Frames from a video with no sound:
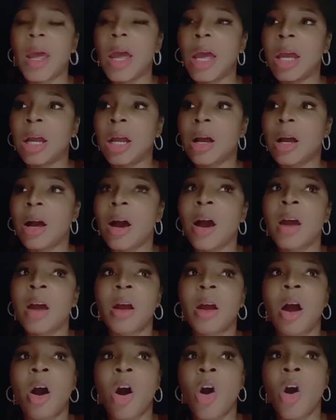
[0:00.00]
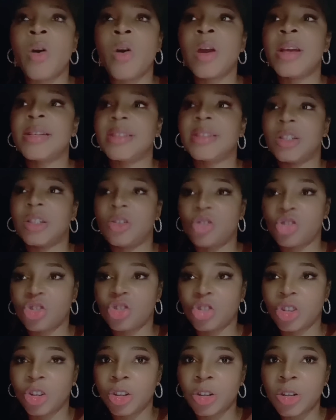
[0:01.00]
And God always
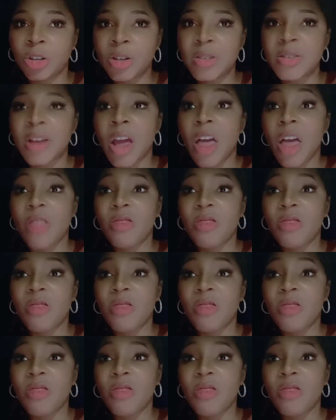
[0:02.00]
ensures